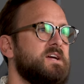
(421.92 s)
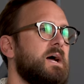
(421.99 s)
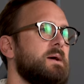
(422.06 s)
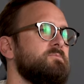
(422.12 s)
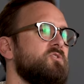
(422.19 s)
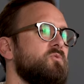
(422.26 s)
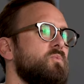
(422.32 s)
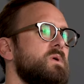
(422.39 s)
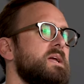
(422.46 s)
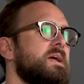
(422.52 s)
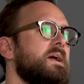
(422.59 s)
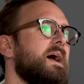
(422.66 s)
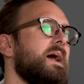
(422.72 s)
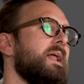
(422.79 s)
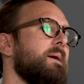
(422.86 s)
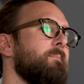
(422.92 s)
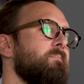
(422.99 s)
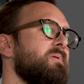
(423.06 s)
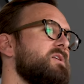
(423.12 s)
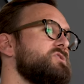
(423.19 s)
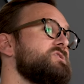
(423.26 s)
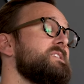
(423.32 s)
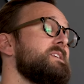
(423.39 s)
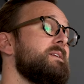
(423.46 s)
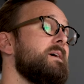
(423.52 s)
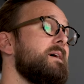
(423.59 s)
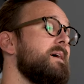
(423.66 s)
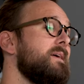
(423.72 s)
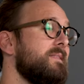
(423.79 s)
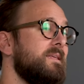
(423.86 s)
times a week kind of person,
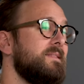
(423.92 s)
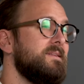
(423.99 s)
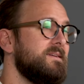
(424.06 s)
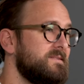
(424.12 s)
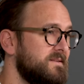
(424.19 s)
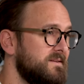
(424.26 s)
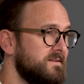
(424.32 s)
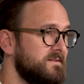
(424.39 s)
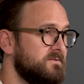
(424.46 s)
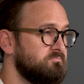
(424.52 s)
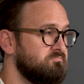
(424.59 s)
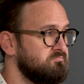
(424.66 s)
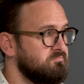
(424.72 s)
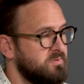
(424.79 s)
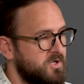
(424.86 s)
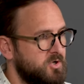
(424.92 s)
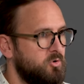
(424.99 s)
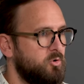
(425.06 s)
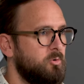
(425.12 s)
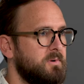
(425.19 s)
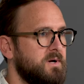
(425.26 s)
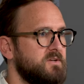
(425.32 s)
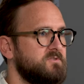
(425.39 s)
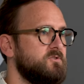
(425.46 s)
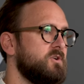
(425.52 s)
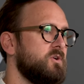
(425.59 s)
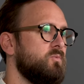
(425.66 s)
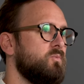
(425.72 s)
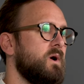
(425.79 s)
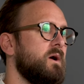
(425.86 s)
then this is pretty cool because you
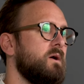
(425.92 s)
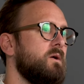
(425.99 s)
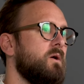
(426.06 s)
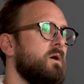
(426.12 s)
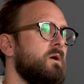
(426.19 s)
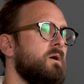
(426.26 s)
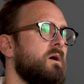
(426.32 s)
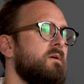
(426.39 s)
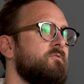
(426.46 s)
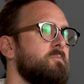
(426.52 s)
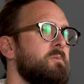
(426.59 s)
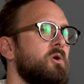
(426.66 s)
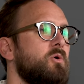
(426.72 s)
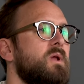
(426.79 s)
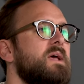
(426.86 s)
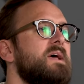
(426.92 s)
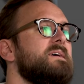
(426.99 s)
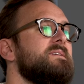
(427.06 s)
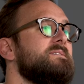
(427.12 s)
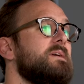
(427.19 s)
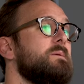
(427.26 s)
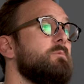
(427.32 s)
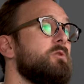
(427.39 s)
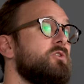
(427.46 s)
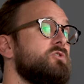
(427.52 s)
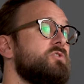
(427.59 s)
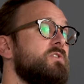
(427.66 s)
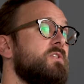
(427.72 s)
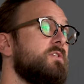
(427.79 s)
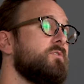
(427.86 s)
can wear it on and off the boat. Similar
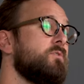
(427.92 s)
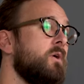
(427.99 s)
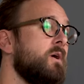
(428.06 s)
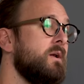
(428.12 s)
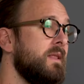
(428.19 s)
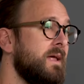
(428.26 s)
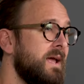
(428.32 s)
to the Throttle